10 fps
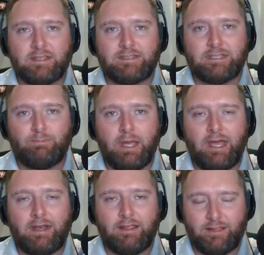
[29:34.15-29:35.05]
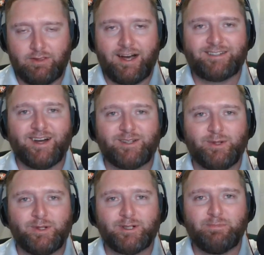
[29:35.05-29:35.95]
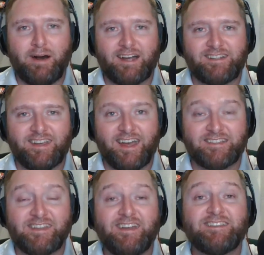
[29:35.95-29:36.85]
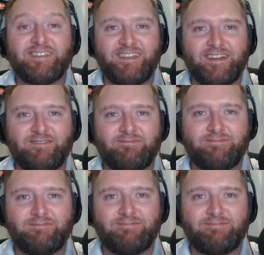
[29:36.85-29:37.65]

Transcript: This has been the Locked On Cougars podcast. See ya.